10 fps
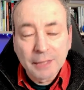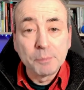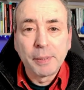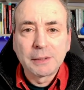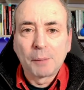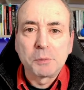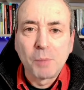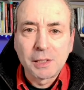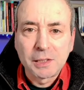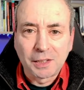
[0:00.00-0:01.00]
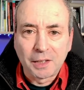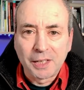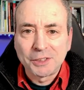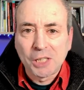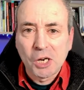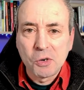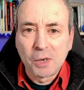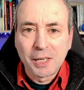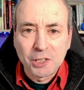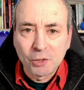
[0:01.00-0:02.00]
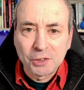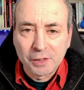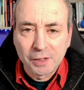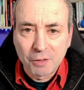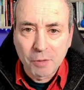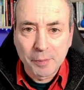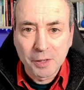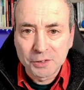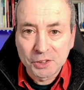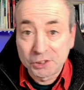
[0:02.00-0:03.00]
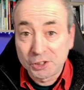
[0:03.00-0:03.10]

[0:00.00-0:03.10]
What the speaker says: hasn't picked up as much as I'd like. So I enjoy doing live webinars,